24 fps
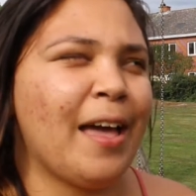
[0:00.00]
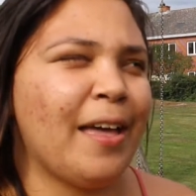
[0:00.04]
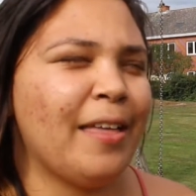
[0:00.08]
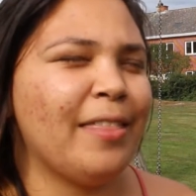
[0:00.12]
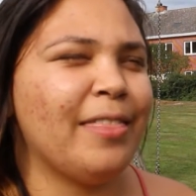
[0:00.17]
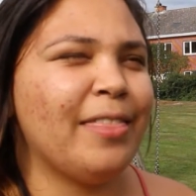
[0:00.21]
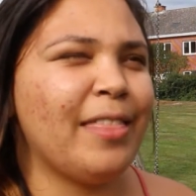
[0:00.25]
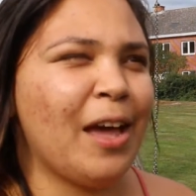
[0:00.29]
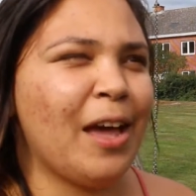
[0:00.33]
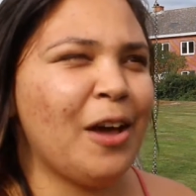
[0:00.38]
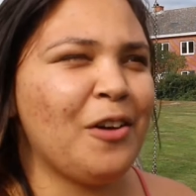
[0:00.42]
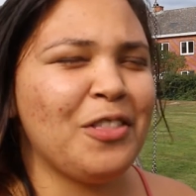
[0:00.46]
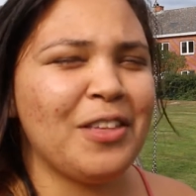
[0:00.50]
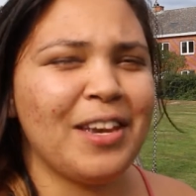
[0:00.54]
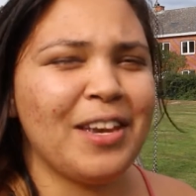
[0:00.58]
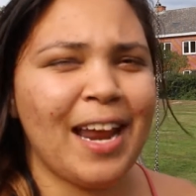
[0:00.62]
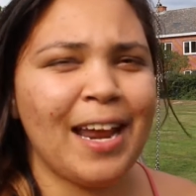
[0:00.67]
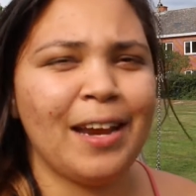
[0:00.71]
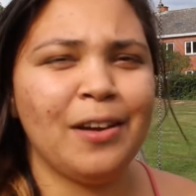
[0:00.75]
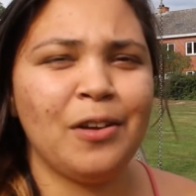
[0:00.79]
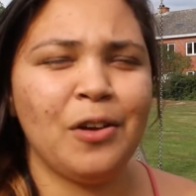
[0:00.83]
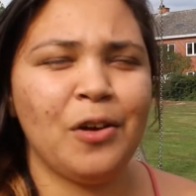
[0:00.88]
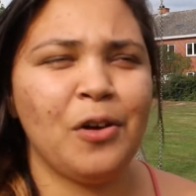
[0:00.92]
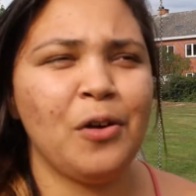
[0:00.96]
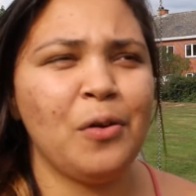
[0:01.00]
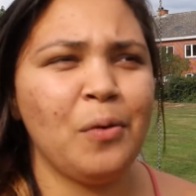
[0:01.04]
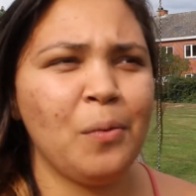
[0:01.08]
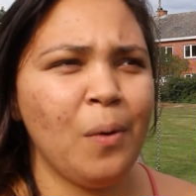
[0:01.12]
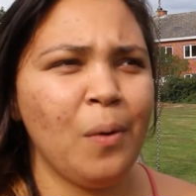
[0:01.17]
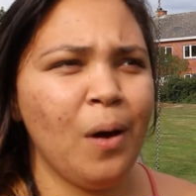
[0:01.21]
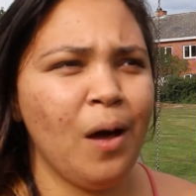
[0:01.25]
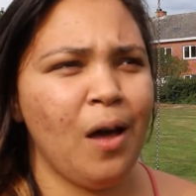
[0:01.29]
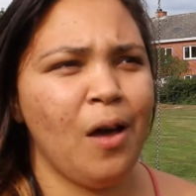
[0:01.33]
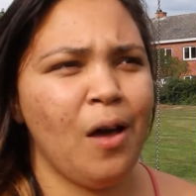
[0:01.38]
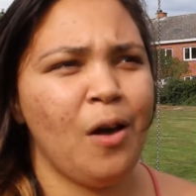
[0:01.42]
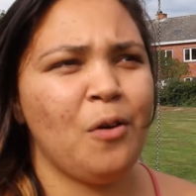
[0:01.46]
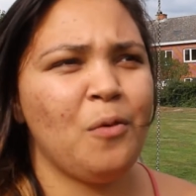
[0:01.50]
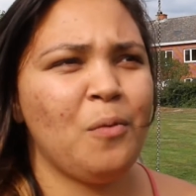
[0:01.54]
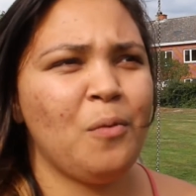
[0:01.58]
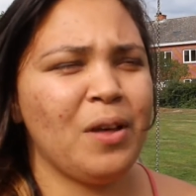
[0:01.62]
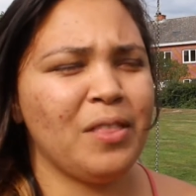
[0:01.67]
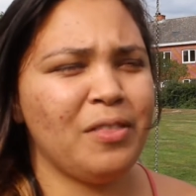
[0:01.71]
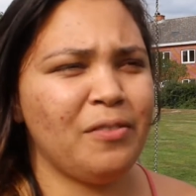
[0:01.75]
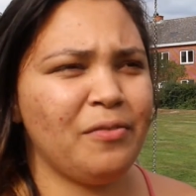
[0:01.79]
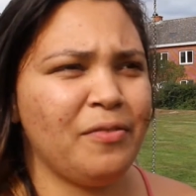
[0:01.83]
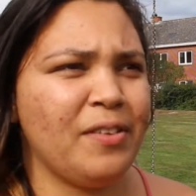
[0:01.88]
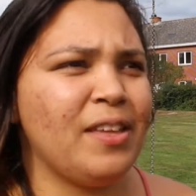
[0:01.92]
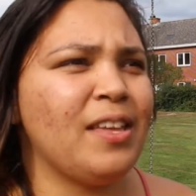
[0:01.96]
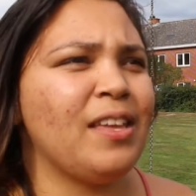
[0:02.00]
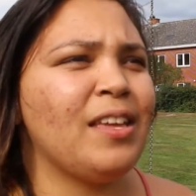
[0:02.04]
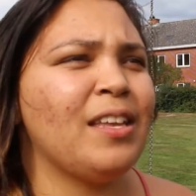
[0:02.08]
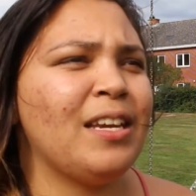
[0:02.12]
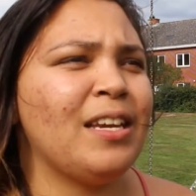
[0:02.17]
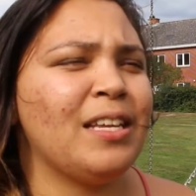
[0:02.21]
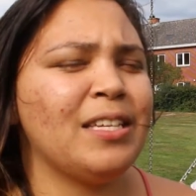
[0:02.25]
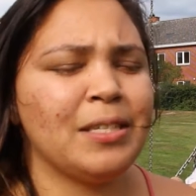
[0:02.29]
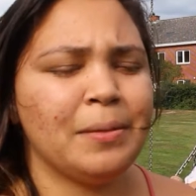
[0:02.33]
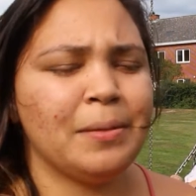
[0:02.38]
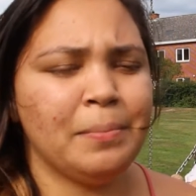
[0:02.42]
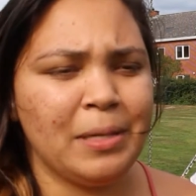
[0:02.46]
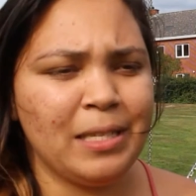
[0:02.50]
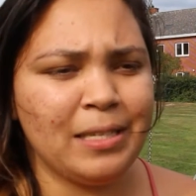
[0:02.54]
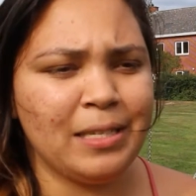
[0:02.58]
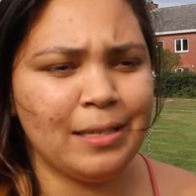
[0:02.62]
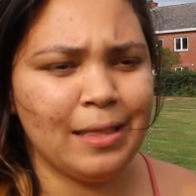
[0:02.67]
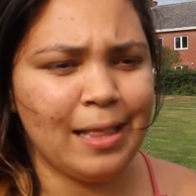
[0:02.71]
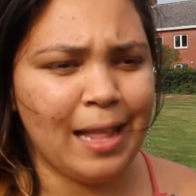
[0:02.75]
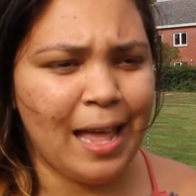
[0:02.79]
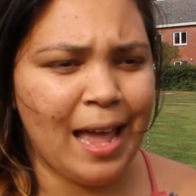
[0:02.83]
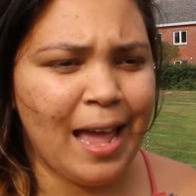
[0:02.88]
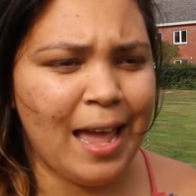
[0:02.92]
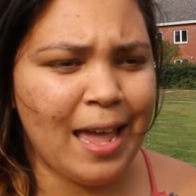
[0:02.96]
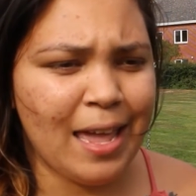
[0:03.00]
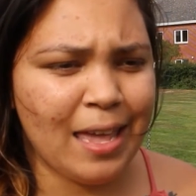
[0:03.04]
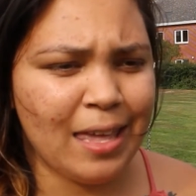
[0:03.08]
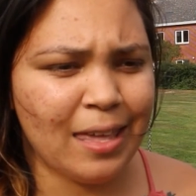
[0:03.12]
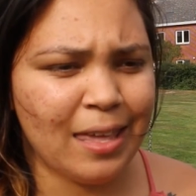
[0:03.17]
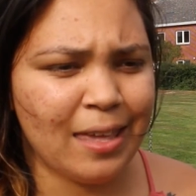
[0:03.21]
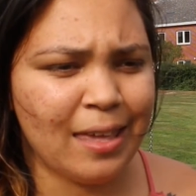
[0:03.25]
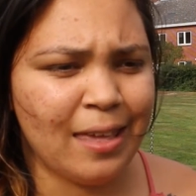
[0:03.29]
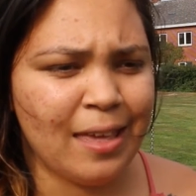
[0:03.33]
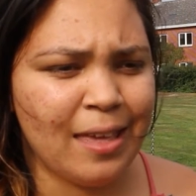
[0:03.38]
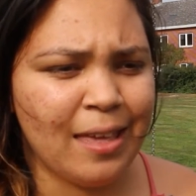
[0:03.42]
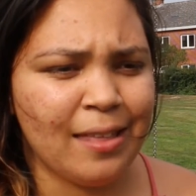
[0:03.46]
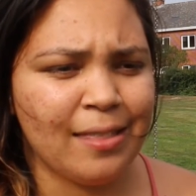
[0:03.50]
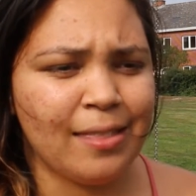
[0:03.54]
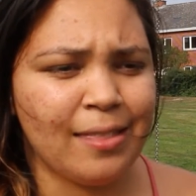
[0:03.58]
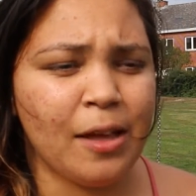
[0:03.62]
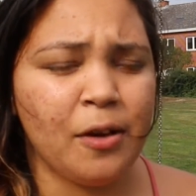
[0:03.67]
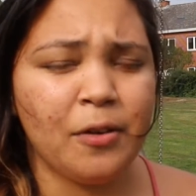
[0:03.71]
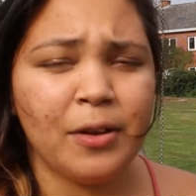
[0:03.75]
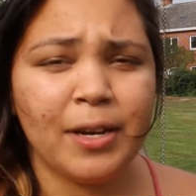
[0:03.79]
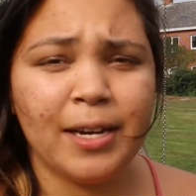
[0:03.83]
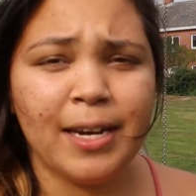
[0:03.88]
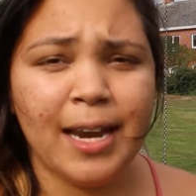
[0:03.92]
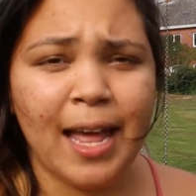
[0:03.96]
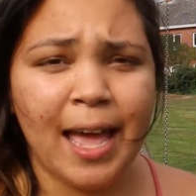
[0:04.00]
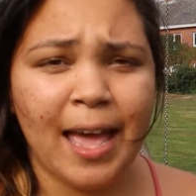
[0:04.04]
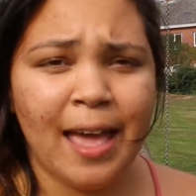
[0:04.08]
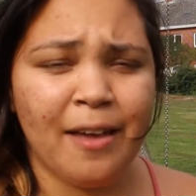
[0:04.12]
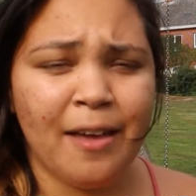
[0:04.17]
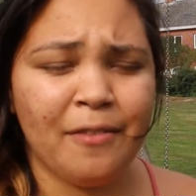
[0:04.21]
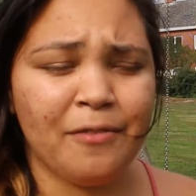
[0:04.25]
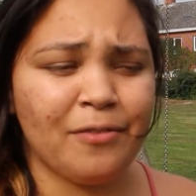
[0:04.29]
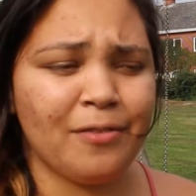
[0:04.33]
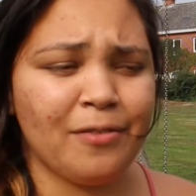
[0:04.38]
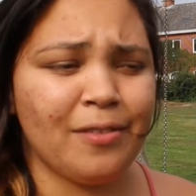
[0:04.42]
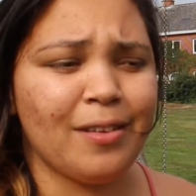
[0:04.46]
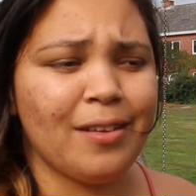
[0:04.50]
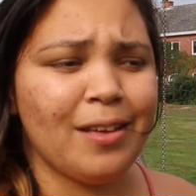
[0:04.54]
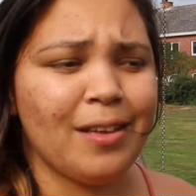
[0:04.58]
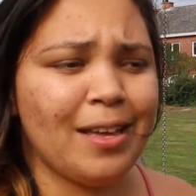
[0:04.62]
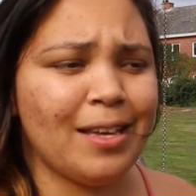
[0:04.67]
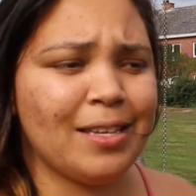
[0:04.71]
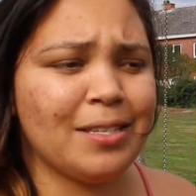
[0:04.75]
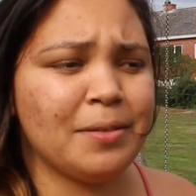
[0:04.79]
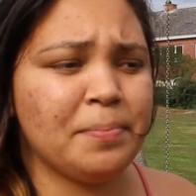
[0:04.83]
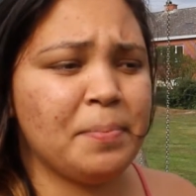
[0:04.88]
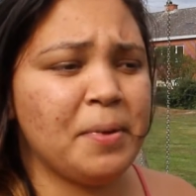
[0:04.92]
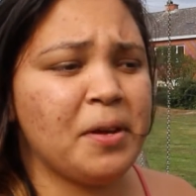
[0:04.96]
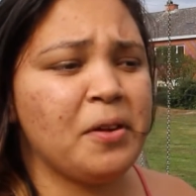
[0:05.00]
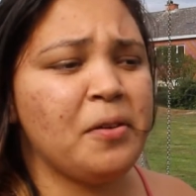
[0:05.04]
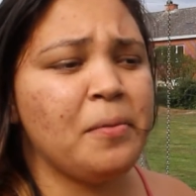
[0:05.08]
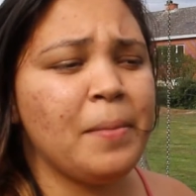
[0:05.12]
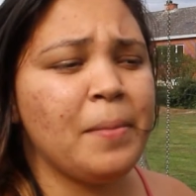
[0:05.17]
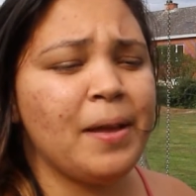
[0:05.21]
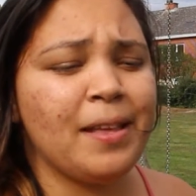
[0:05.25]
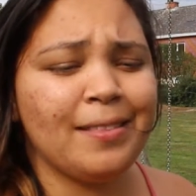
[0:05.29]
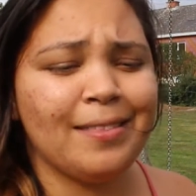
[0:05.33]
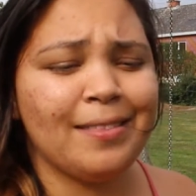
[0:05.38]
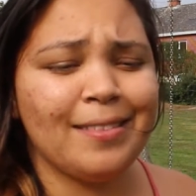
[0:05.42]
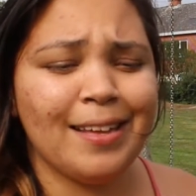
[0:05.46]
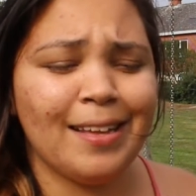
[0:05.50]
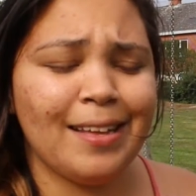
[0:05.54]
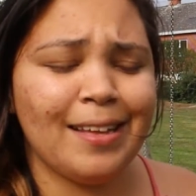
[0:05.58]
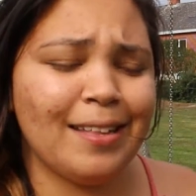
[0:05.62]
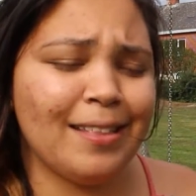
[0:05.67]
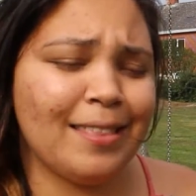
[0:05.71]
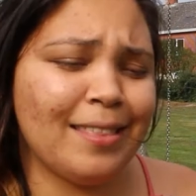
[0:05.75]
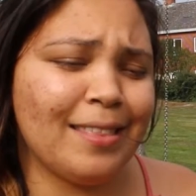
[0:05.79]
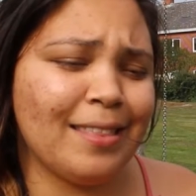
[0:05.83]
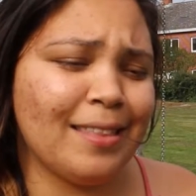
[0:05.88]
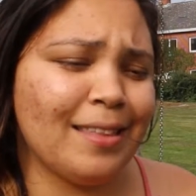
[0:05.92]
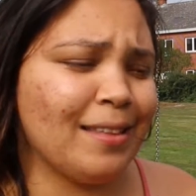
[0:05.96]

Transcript: Now that I know what veganism is like, now that I have experimented